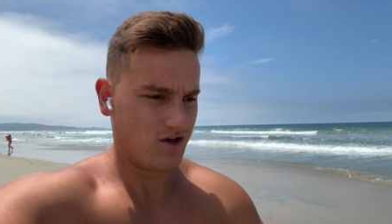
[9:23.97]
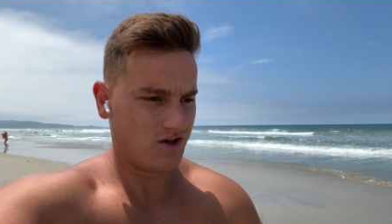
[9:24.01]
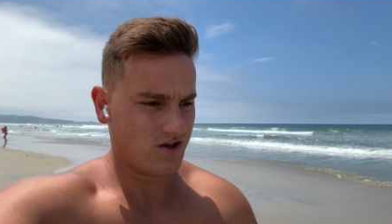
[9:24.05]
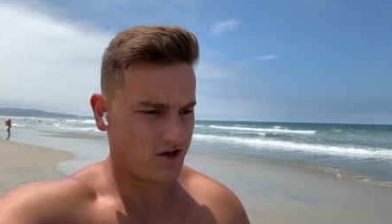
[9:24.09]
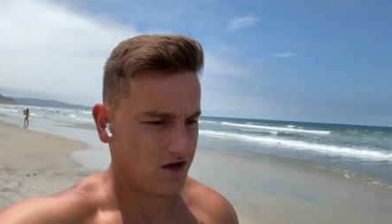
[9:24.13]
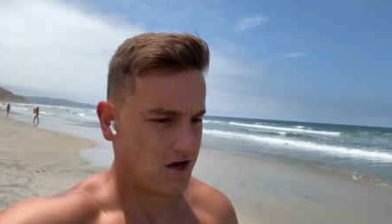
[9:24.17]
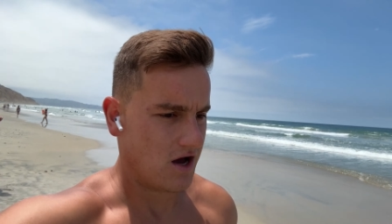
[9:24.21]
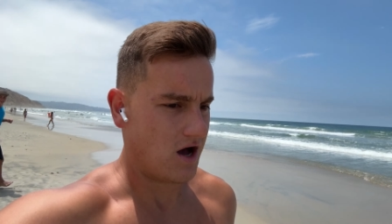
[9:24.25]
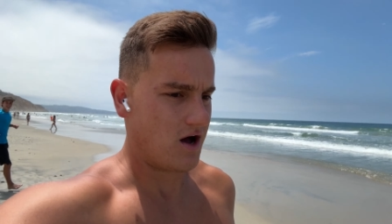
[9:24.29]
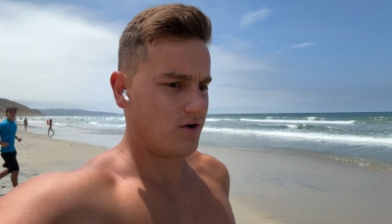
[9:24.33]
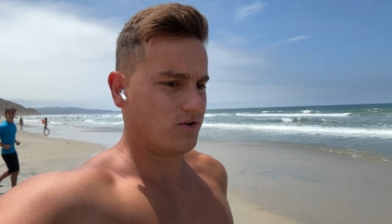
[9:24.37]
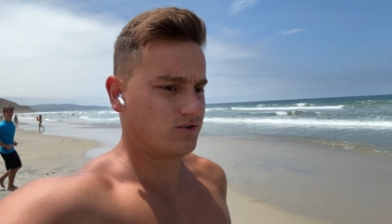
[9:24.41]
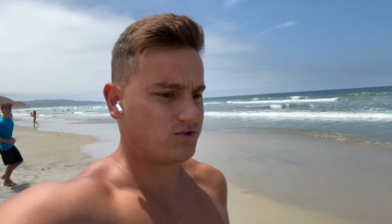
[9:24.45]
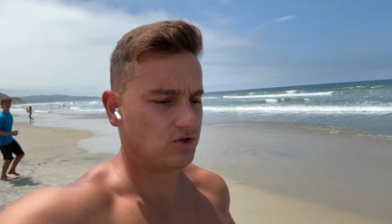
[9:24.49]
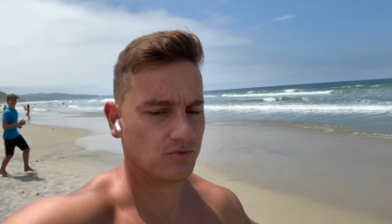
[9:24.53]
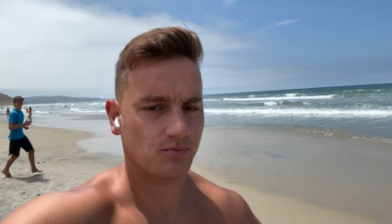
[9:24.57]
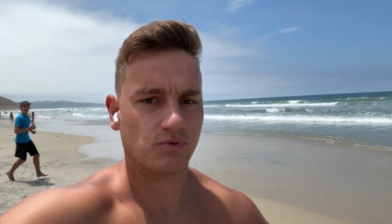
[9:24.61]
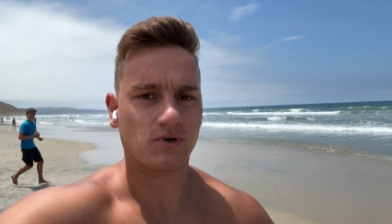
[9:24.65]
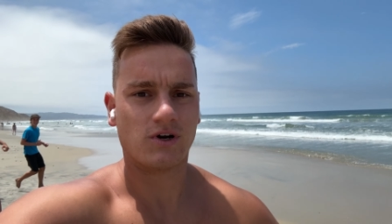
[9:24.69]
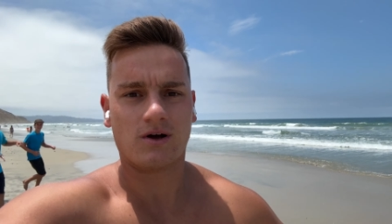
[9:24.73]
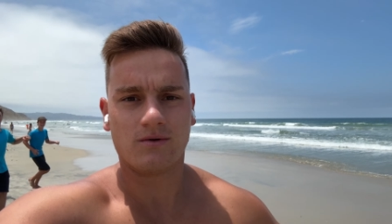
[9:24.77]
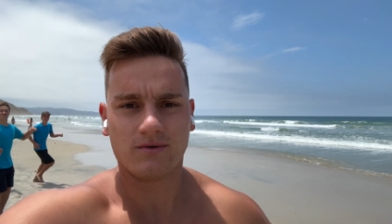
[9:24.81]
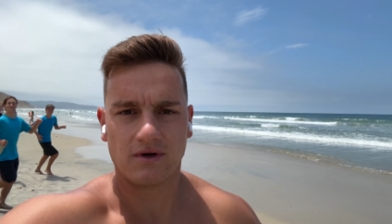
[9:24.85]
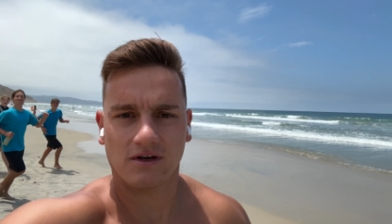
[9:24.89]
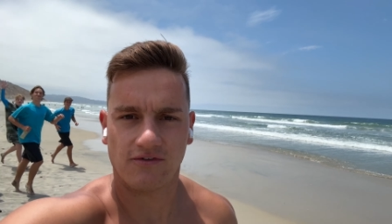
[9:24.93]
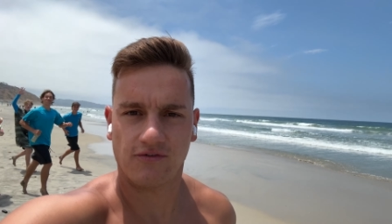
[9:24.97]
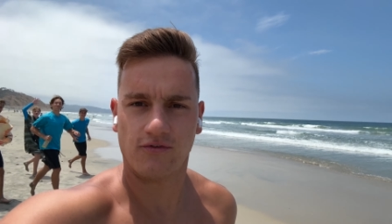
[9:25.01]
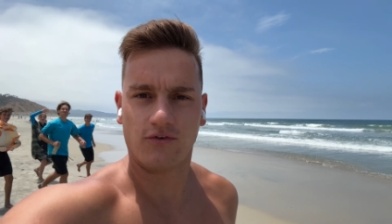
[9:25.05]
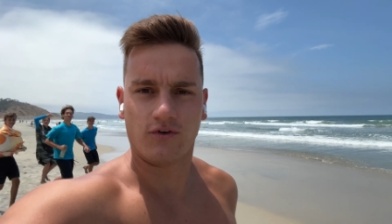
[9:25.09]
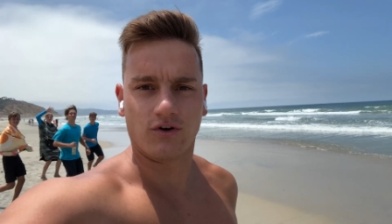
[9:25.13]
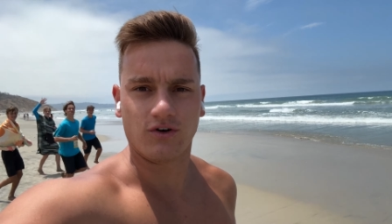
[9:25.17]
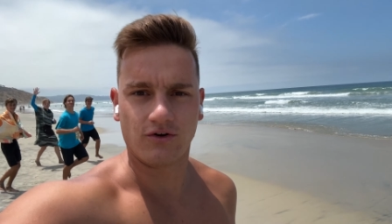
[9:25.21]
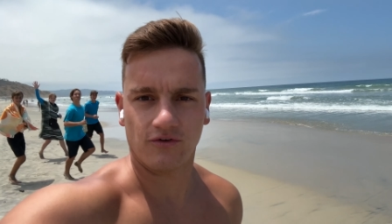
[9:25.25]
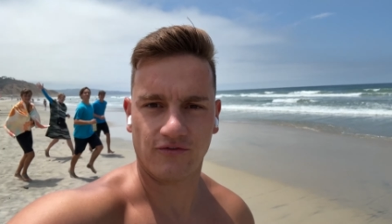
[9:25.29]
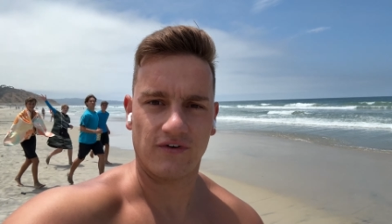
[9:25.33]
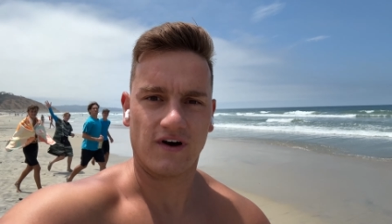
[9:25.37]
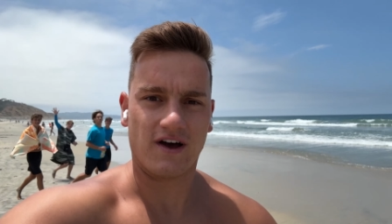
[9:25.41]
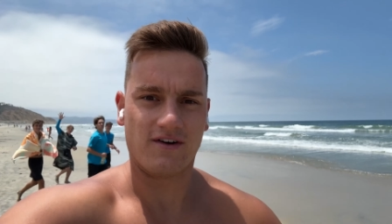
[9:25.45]
I'll do probably four to
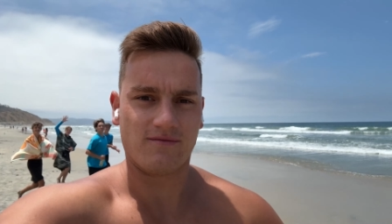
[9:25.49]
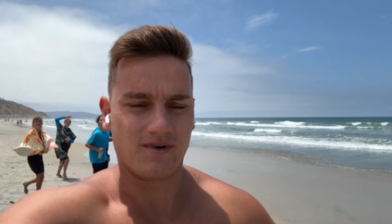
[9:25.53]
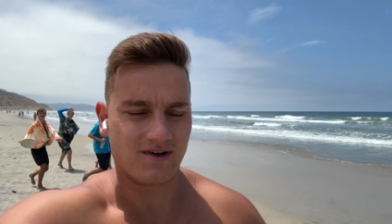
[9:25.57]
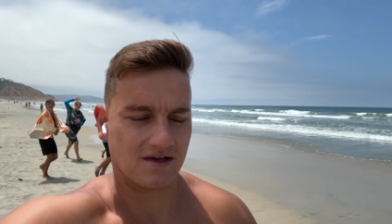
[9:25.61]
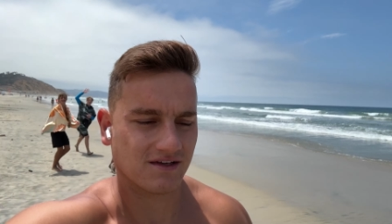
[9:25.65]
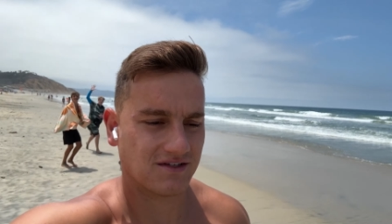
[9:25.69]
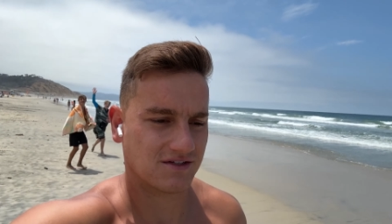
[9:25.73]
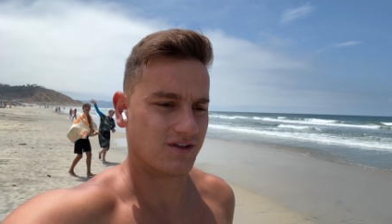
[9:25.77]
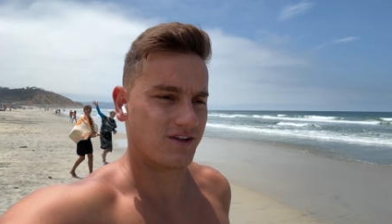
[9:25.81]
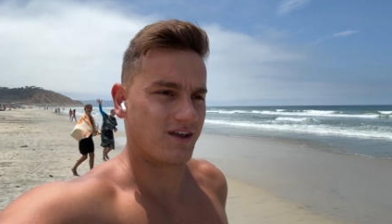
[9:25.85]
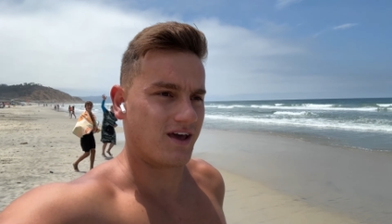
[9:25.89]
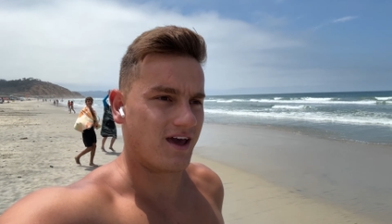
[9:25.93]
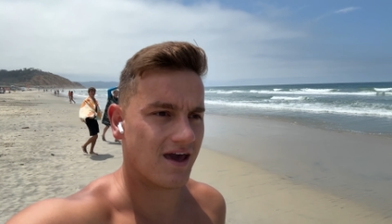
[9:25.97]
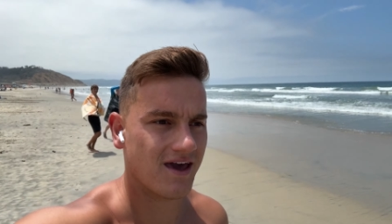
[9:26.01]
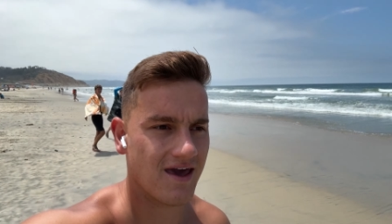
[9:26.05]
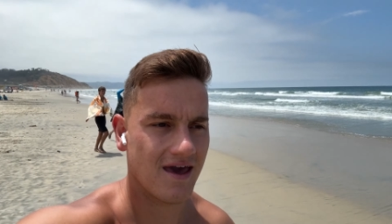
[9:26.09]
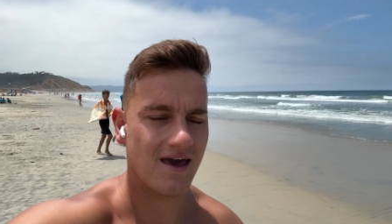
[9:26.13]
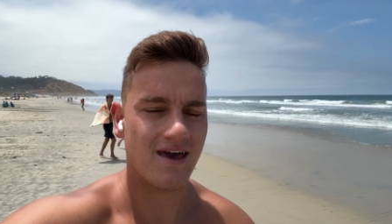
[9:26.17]
five miles today.